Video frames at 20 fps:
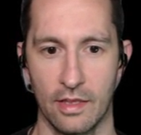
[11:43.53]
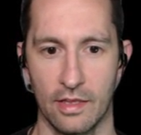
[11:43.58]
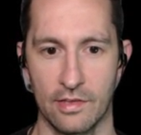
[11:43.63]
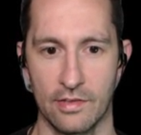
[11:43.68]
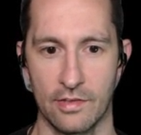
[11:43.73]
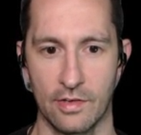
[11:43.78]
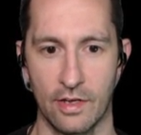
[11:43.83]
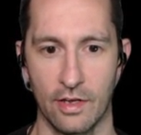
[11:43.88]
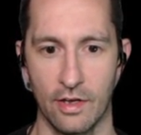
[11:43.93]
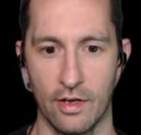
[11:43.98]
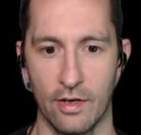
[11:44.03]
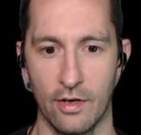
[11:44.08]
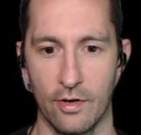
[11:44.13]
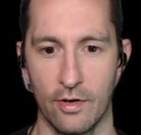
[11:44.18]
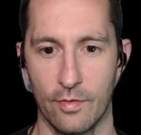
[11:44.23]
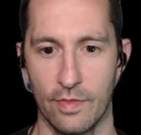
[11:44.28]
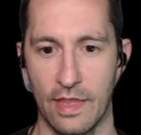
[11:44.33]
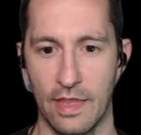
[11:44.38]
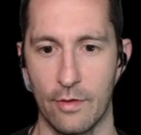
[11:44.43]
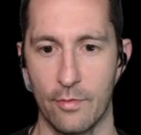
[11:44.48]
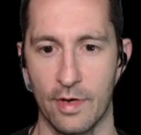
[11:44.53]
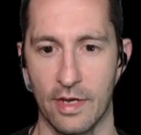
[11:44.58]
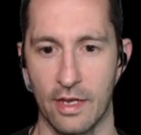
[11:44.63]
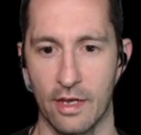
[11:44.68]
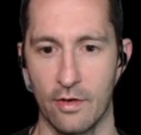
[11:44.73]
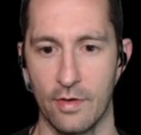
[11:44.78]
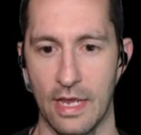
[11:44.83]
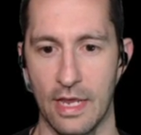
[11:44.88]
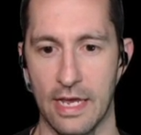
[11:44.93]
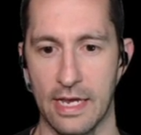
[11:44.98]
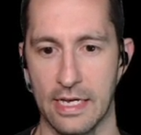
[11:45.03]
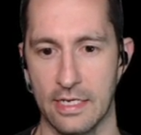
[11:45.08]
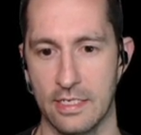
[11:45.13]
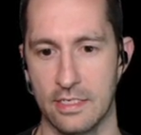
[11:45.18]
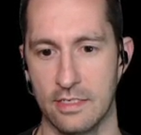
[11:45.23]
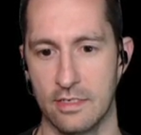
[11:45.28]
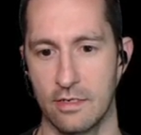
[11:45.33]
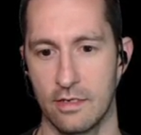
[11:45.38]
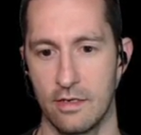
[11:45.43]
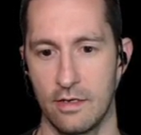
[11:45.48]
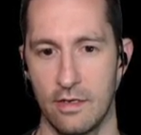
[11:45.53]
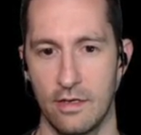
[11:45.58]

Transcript: Let's go. There we go. Nice.